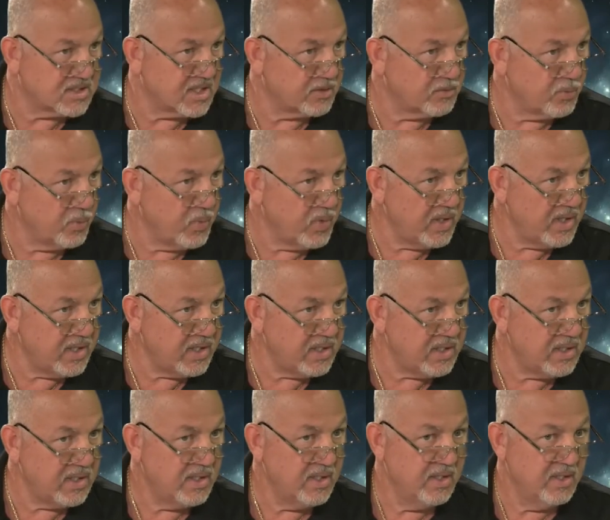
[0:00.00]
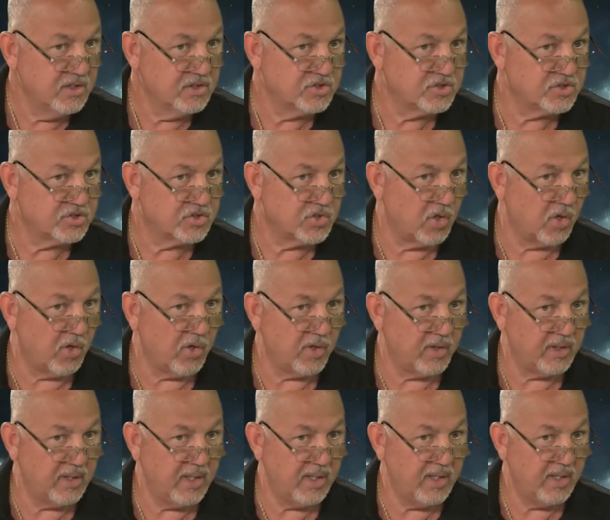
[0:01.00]
that we
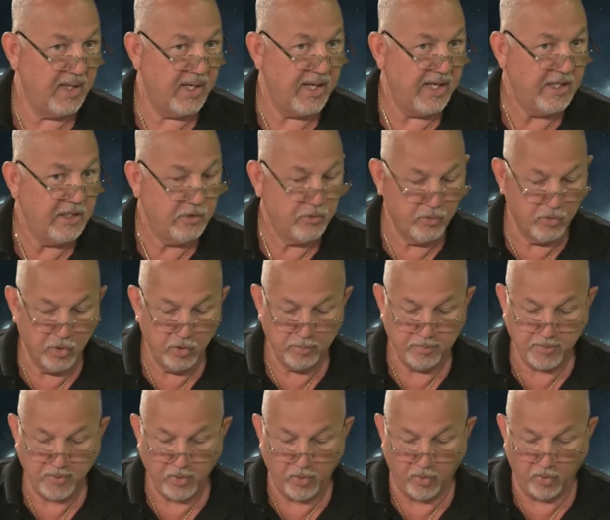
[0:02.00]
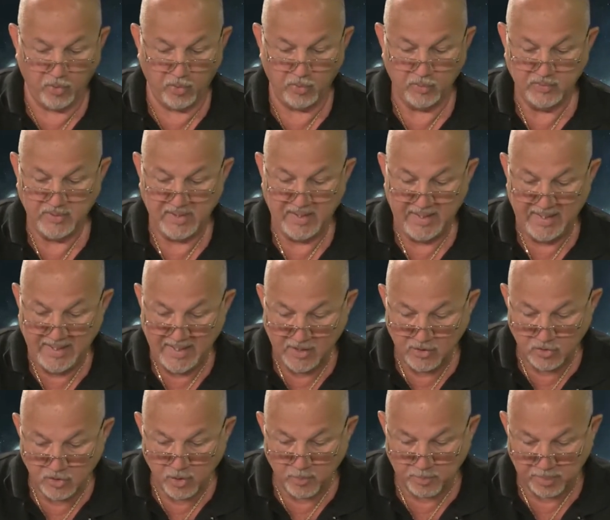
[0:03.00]
start a group called the
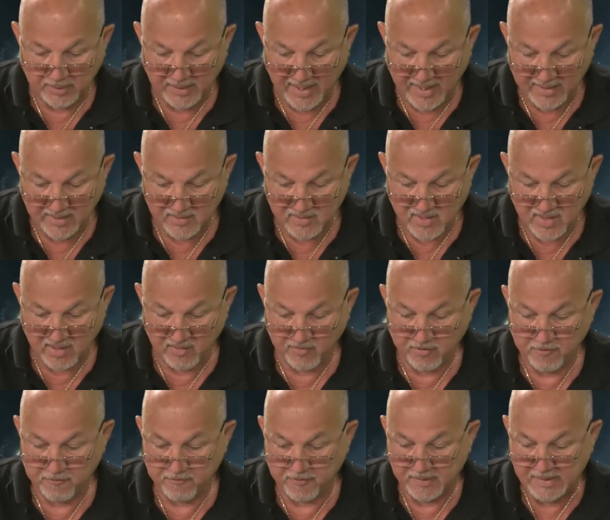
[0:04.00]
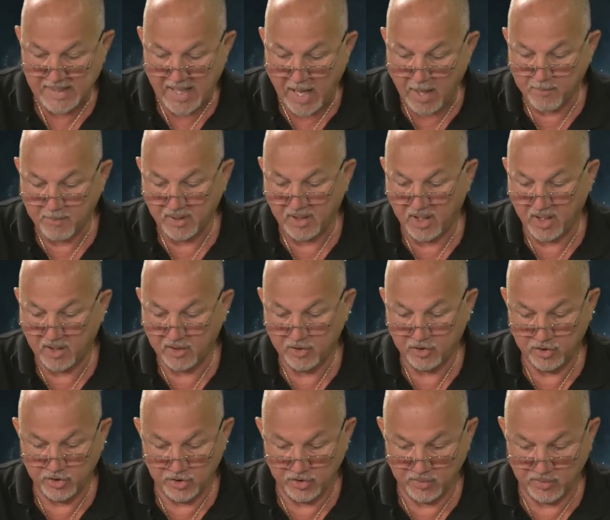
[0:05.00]
Interplanetary Phenomenon
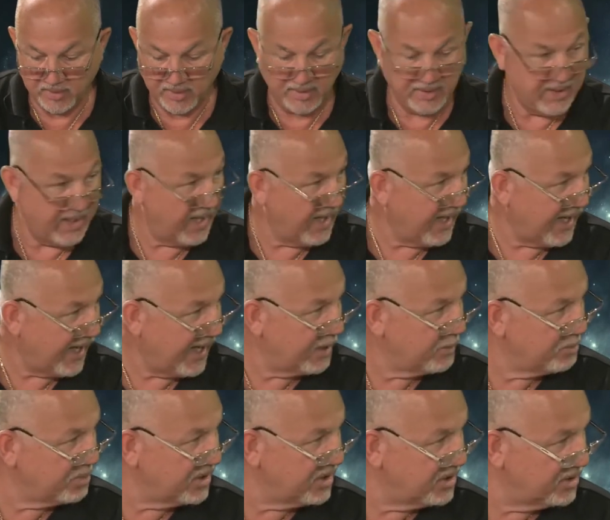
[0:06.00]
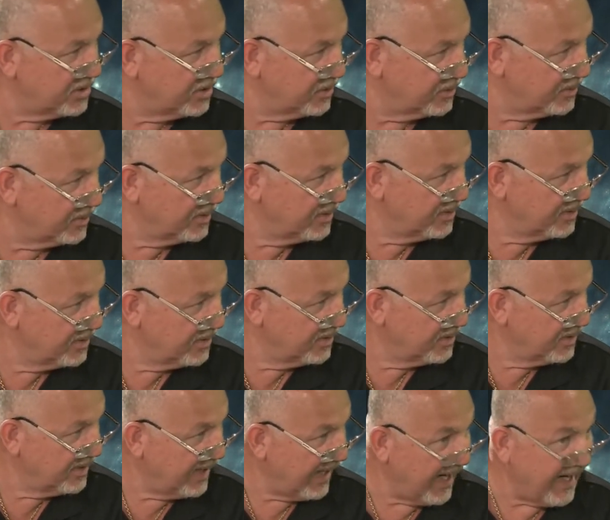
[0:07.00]
Unit, IPU.
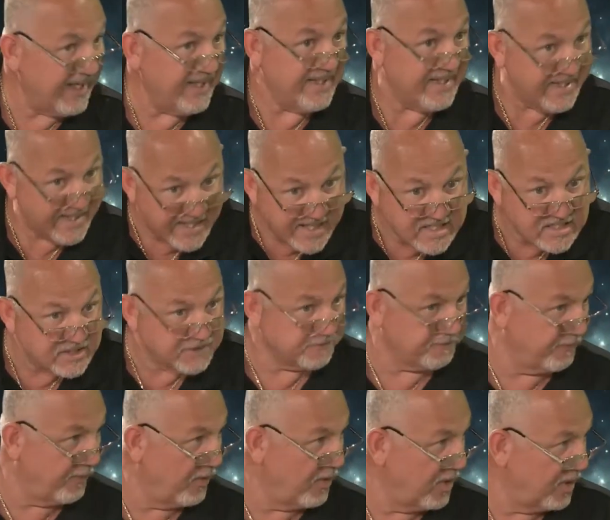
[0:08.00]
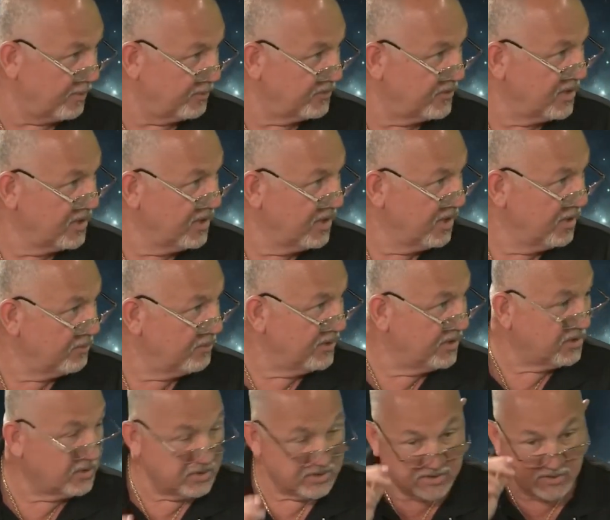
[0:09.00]
Right. And it is formed
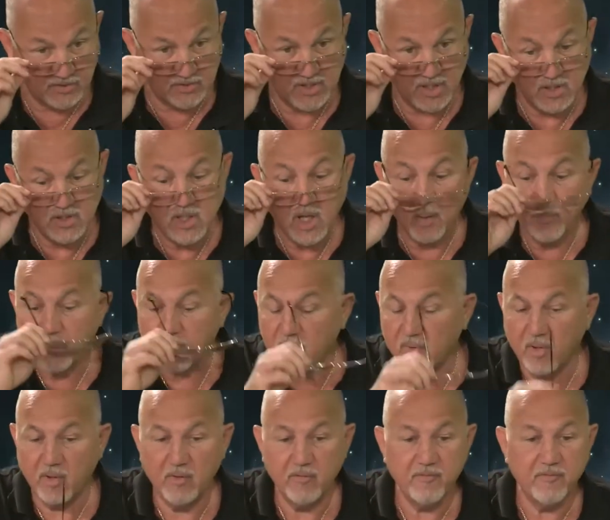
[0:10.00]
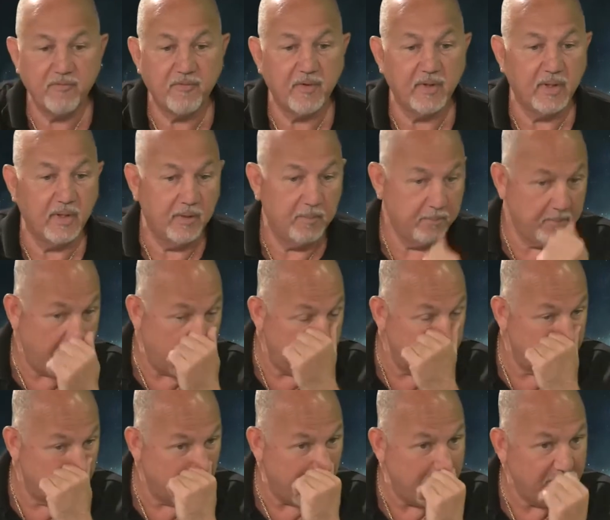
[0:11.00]
because there's a number of uh, me
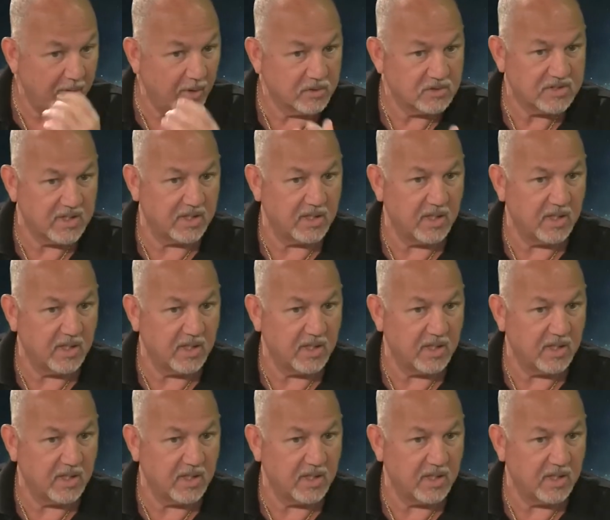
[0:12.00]
memos that